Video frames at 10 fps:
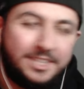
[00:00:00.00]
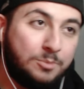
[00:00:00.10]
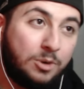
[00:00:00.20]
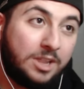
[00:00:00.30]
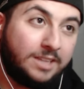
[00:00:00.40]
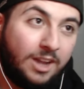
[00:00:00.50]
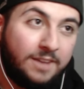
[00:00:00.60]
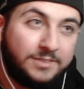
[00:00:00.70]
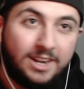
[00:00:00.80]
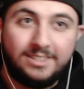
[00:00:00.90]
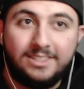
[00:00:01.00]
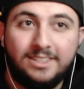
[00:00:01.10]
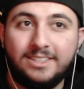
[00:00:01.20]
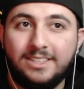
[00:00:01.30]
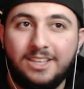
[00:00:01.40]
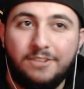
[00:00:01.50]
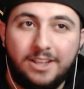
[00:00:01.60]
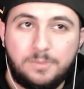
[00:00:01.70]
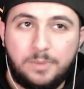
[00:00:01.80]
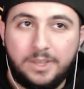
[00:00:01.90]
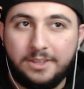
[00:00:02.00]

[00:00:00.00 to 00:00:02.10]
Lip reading: more like Toph's, honestly. If I have to pick.